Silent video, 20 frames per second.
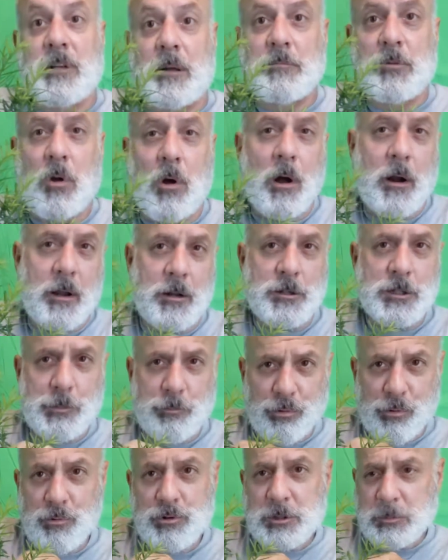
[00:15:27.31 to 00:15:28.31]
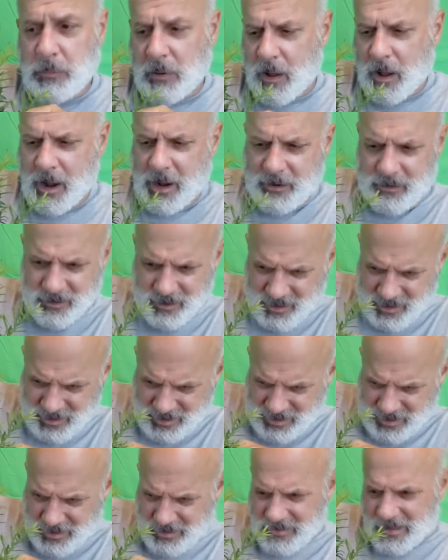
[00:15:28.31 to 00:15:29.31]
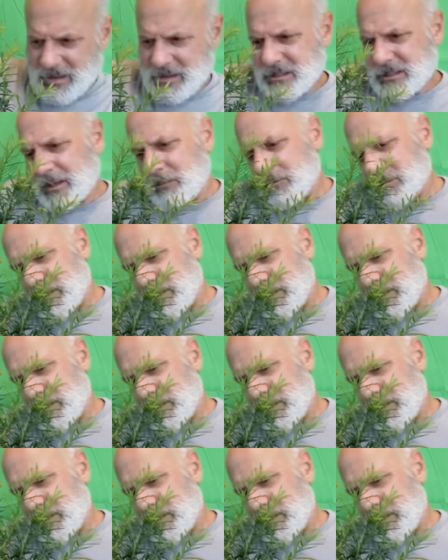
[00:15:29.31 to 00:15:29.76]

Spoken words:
I'm talking spruce pine, and that seems